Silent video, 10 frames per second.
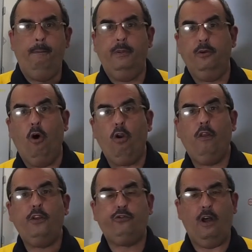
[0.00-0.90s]
All
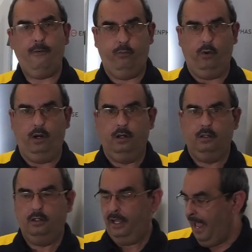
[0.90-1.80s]
of the software,
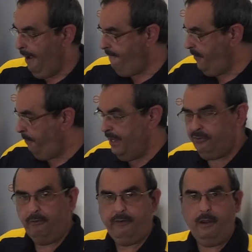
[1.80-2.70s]
every piece
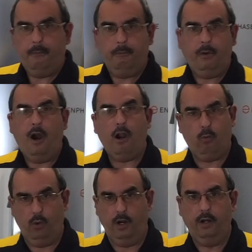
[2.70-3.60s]
of
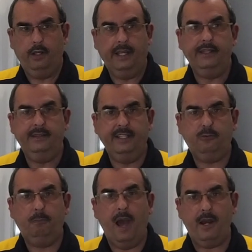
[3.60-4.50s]
hardware in these
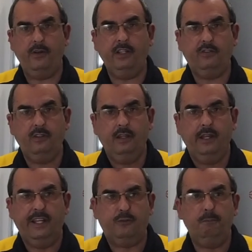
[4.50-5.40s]
batteries
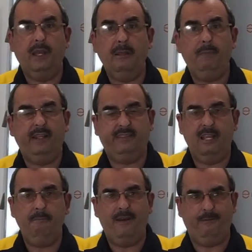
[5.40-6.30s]
is made by the
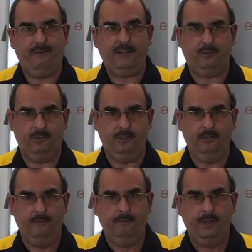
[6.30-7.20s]
same manufacturer.
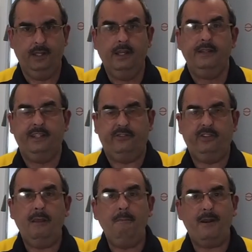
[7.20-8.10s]
The
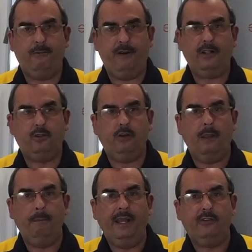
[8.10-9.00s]
same manufacturer that
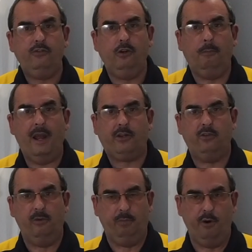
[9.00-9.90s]
makes your
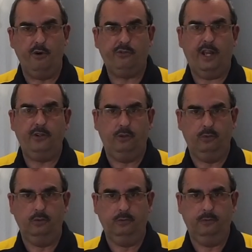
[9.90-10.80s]
microinverters and your roof.